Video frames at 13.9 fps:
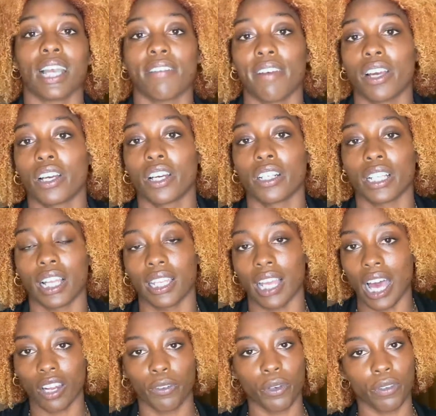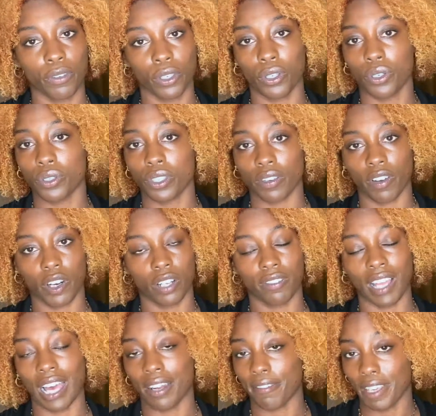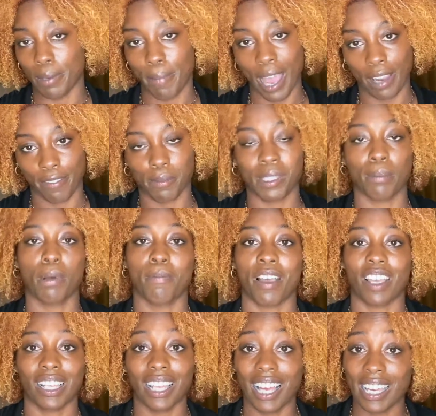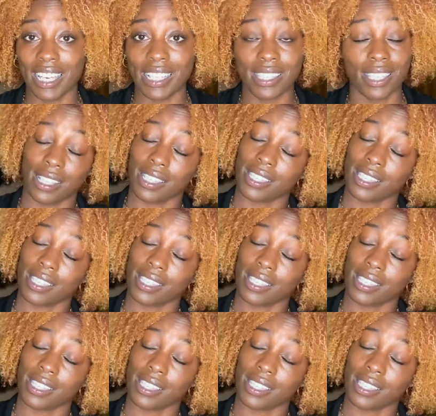I've heard a lot of reviews, I've heard a lot of feedback from some of my clients.